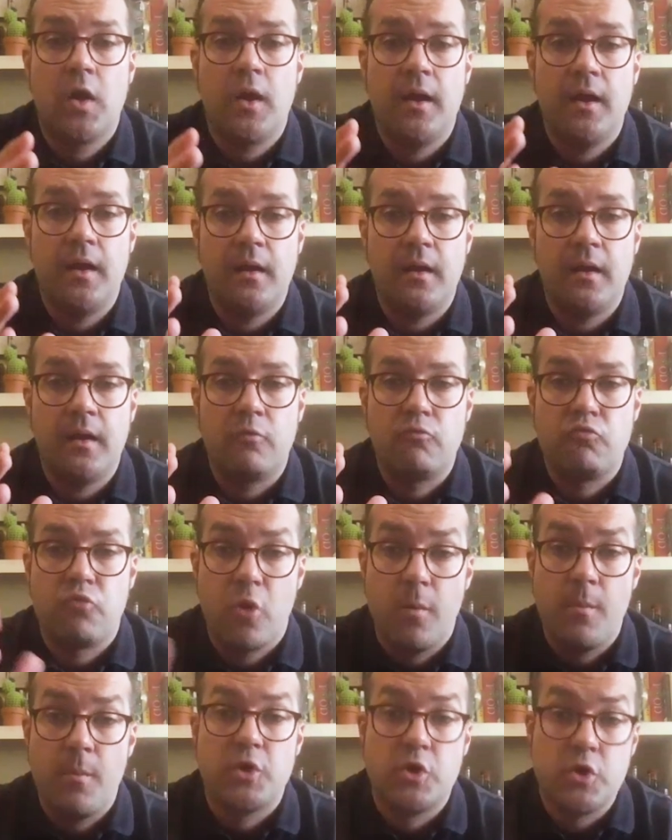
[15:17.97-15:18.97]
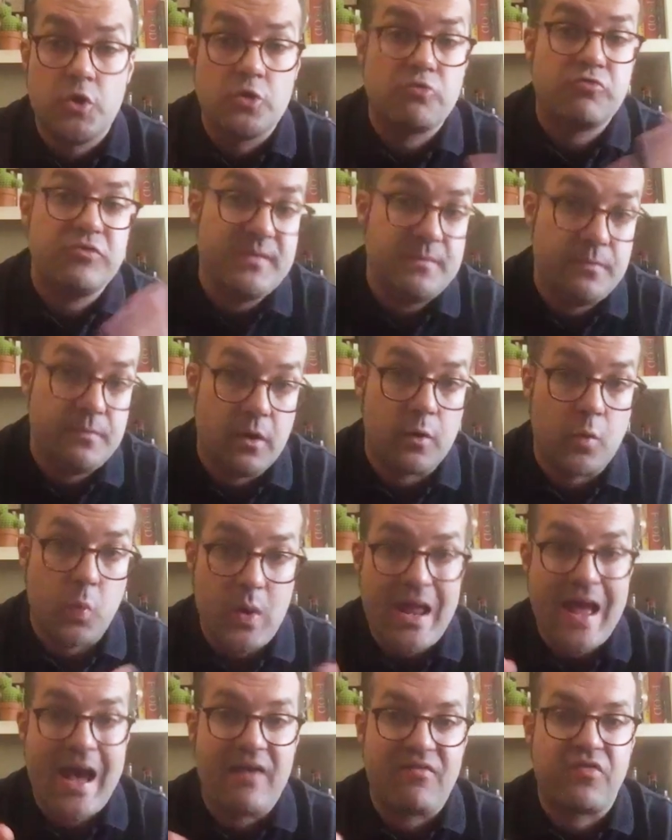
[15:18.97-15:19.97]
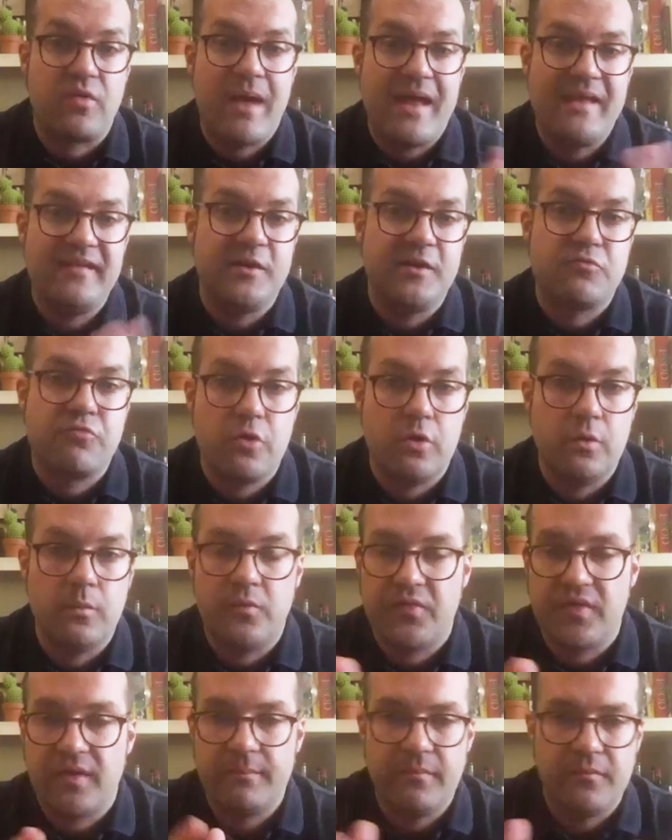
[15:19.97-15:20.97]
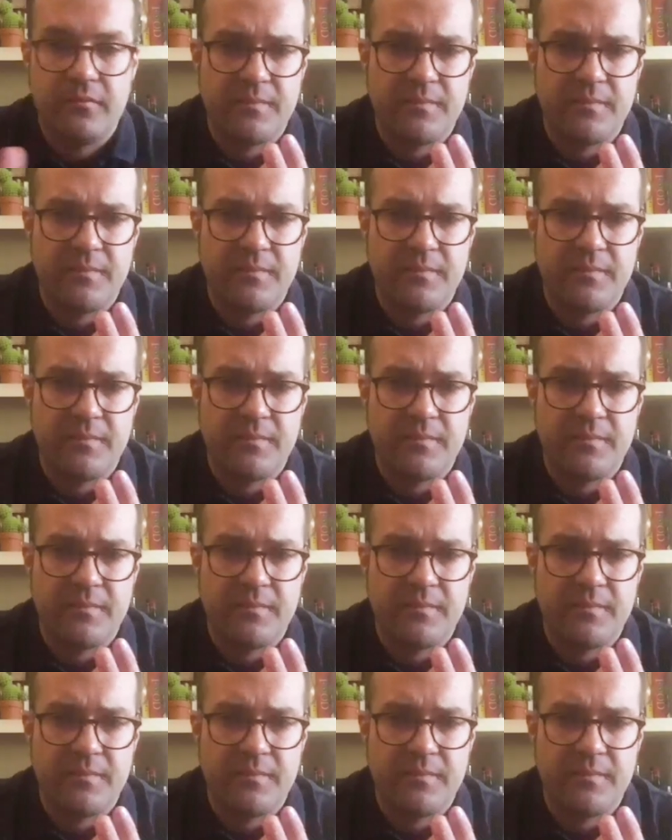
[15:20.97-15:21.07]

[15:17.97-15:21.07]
Uh, Roman cookery book we have from antique Rome, from,